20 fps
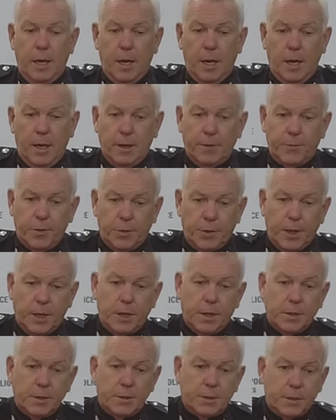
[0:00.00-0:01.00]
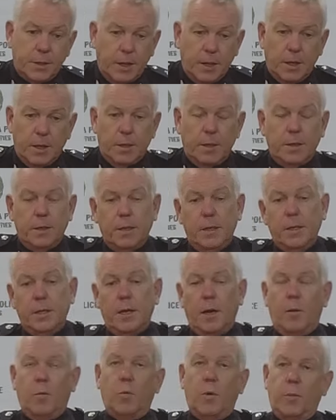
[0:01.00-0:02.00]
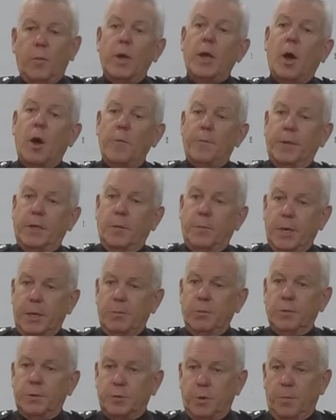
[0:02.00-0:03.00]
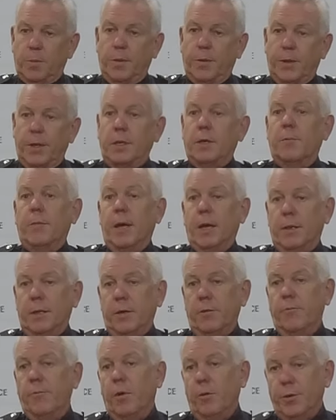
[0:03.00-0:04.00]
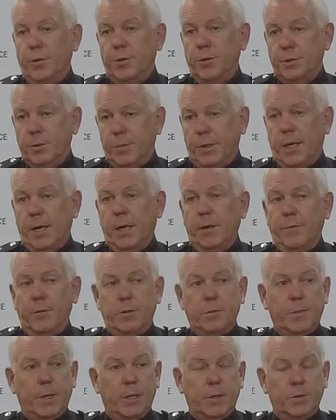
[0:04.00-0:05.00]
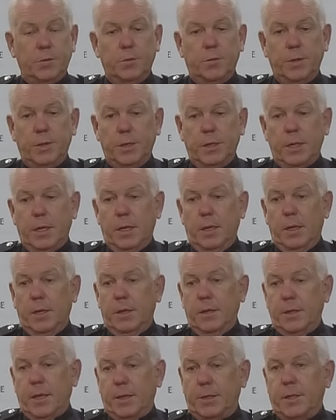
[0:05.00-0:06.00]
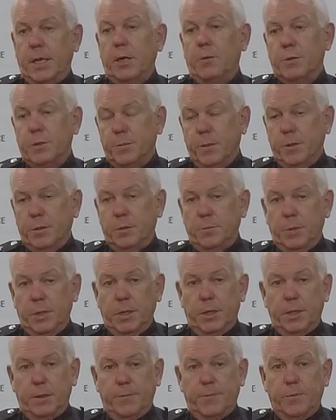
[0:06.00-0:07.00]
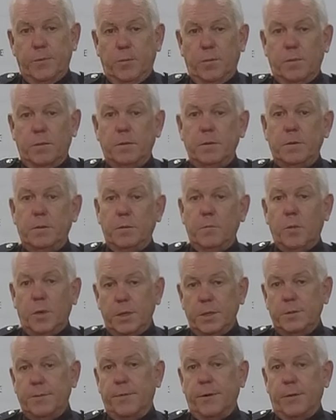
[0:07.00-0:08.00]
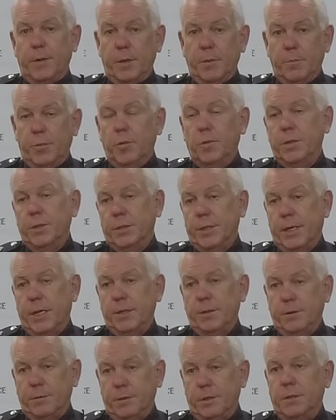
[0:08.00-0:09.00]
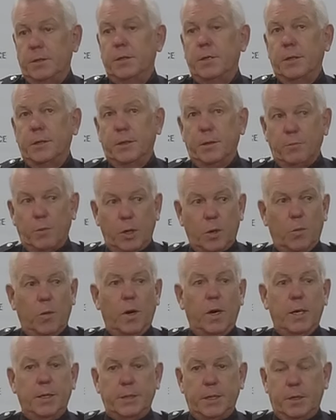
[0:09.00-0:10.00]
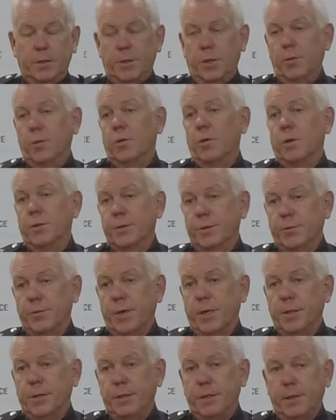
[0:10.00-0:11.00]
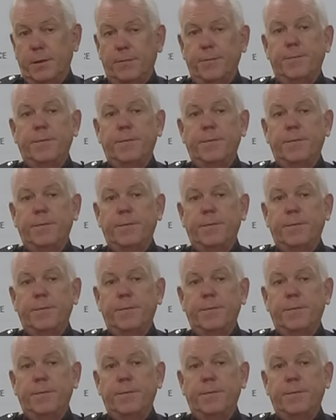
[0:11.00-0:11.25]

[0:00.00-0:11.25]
And if you think it's, we're hoping that people stop and think about their road user behaviour to make sure that they take responsibility for what is a very important task that requires our total concentration.